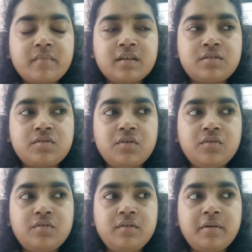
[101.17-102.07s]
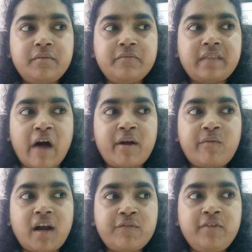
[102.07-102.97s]
So our
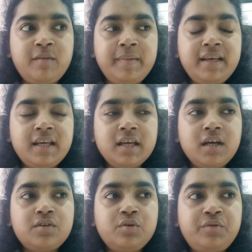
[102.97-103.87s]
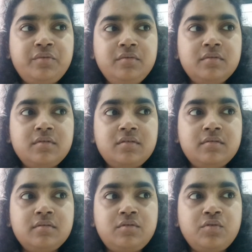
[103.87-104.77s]
work will be
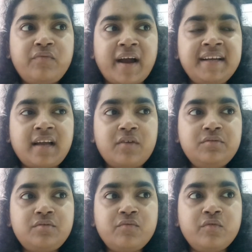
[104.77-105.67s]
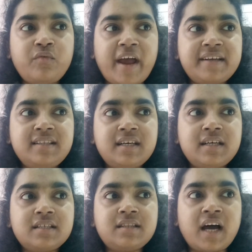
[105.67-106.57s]
to find out where
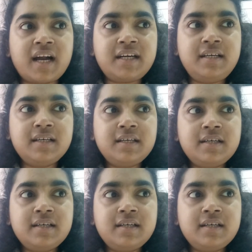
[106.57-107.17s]
the third